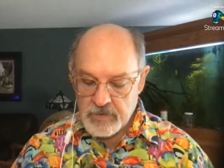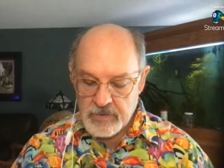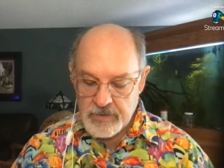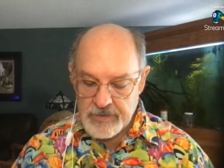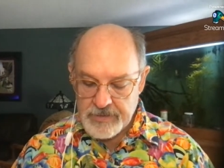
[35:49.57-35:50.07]

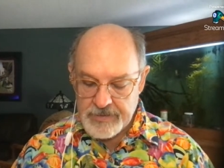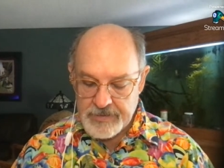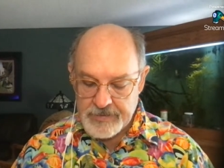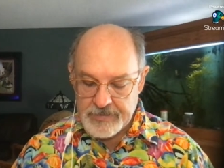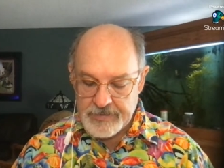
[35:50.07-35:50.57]

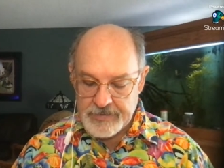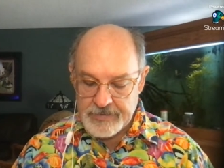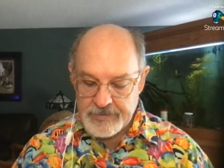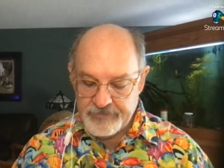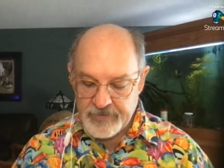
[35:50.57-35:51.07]

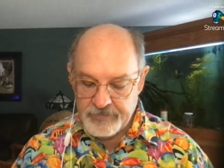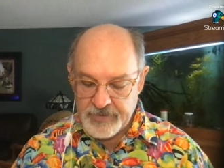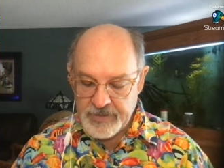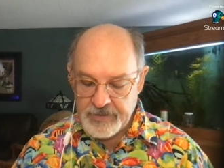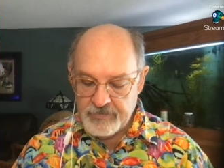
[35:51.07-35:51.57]
If I
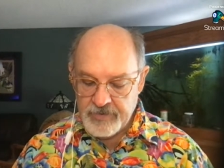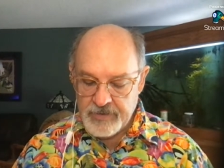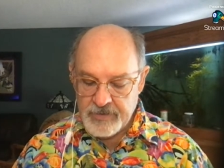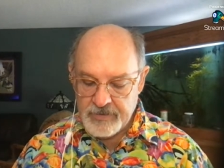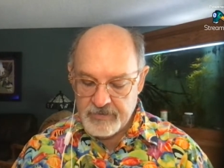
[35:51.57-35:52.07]
play and
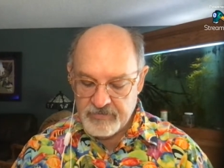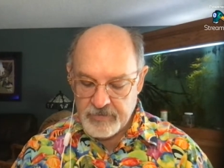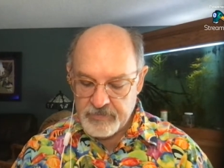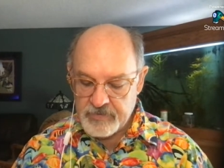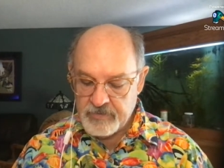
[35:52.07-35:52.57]
win this
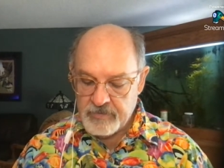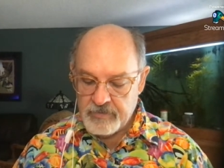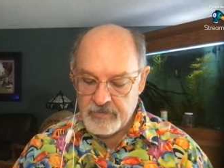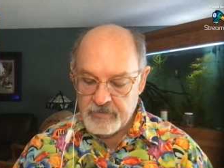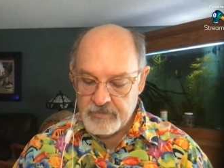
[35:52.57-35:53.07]
trip
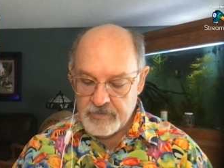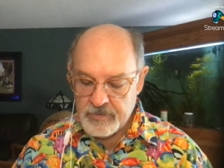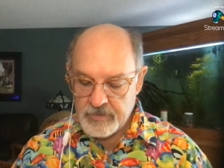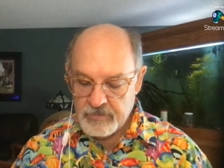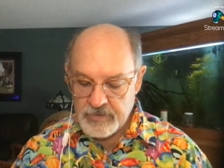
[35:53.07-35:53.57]
to
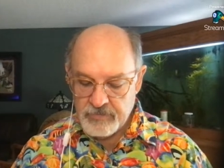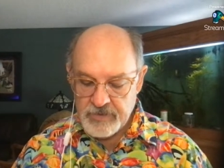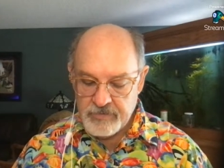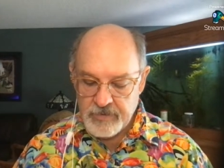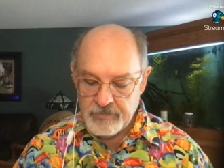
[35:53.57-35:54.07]
a one-way
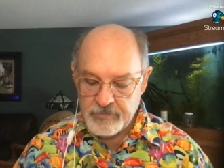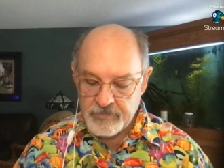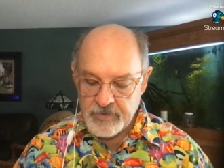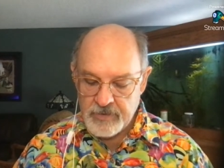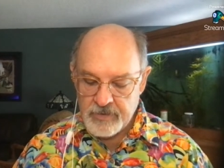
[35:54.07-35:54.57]
trip,
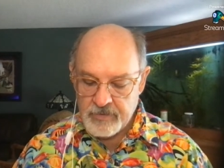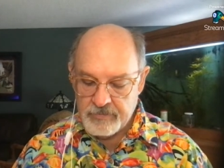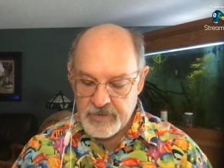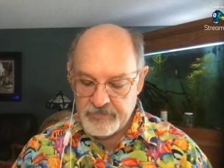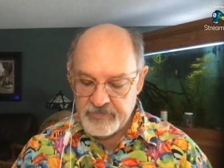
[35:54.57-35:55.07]
thinking
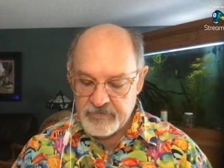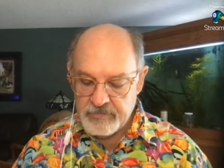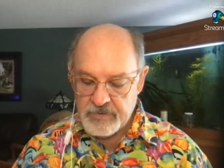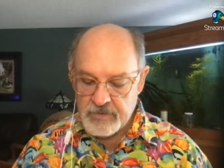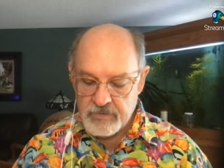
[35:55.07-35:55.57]
about visiting
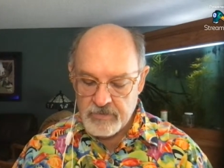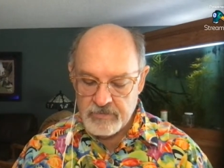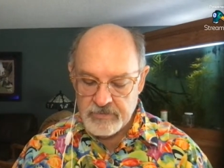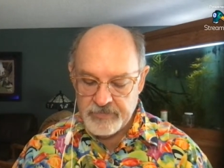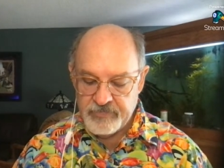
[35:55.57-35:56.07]
my uncle
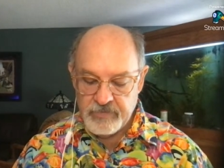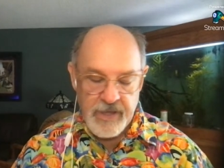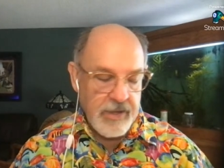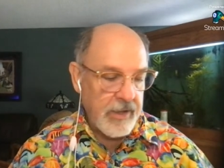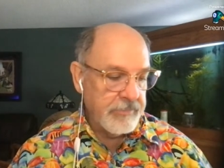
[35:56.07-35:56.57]
who lives in,
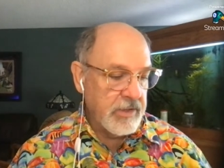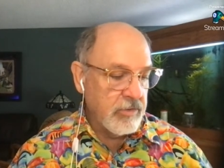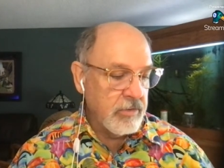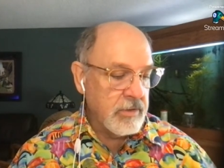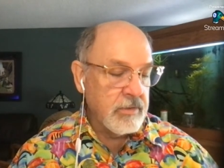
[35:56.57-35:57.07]
yeah, I mean,
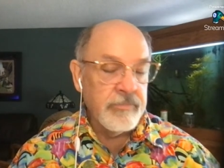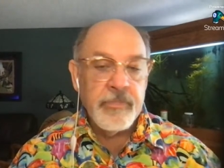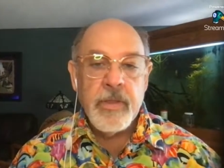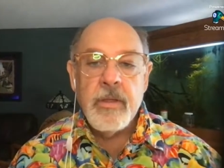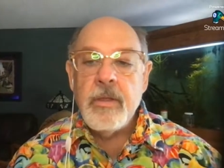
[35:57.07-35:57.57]
you can,
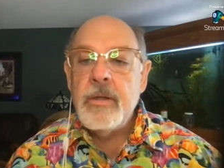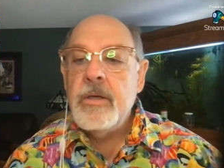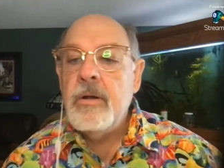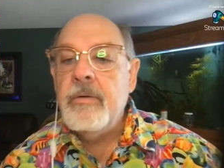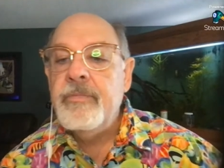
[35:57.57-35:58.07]

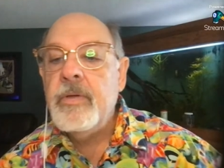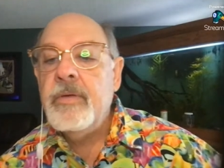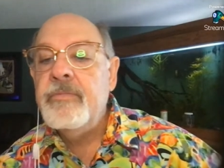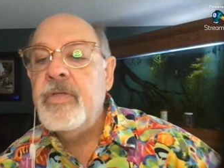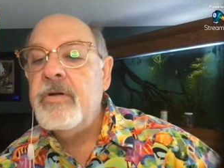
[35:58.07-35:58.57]

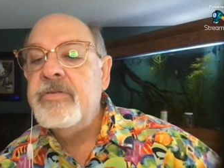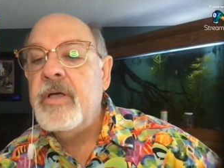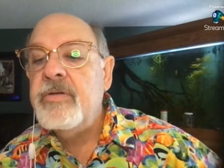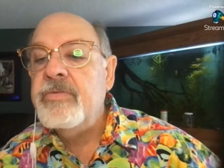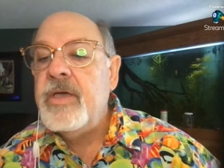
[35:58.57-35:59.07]
if there's
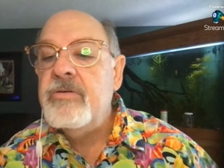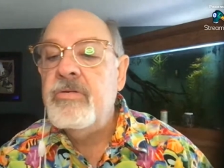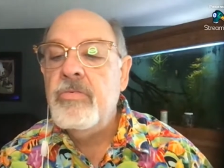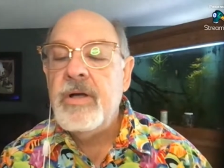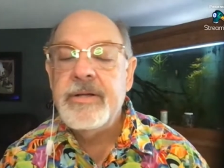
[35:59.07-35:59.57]
other things
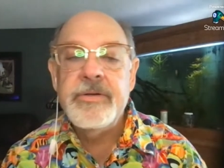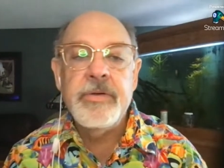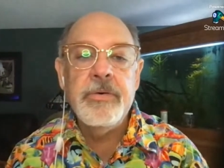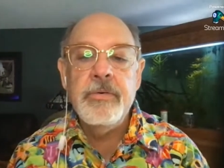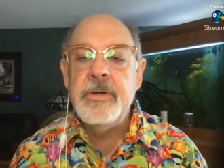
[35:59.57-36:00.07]
you want to
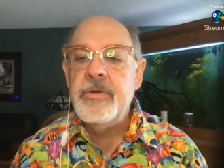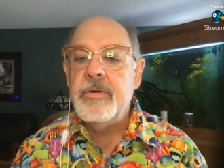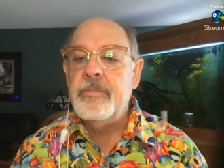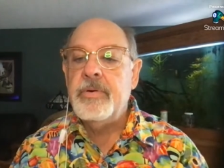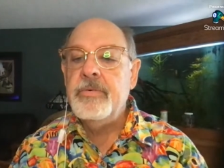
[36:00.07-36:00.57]
do when you're
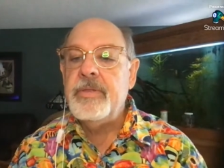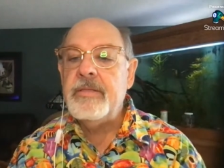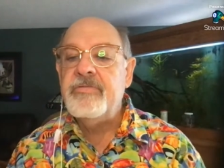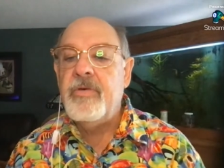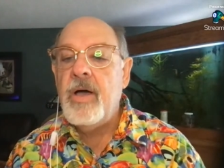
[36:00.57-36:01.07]
in Peru,
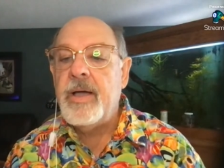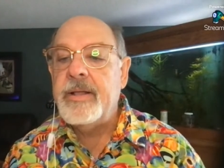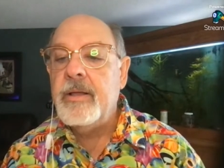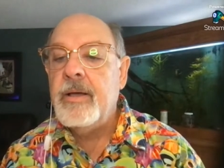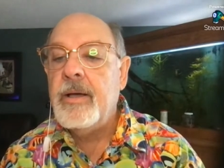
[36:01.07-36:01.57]
that's fine.